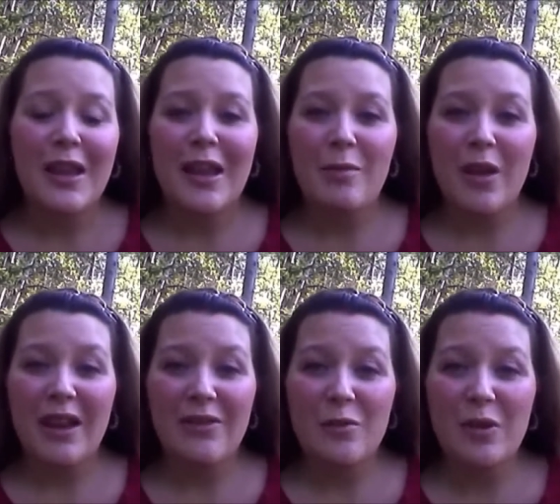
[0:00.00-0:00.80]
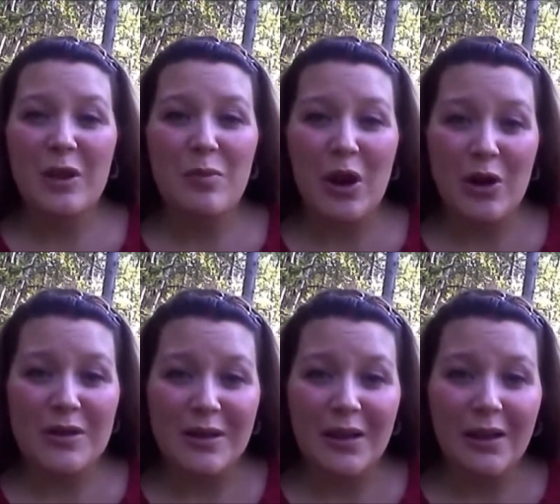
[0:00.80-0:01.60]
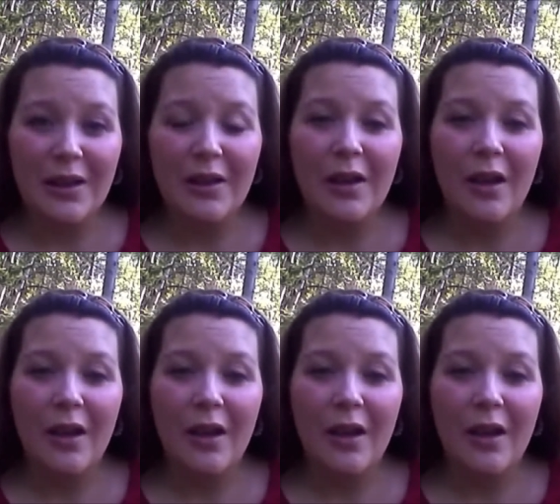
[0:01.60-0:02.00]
It may even be embarrassing.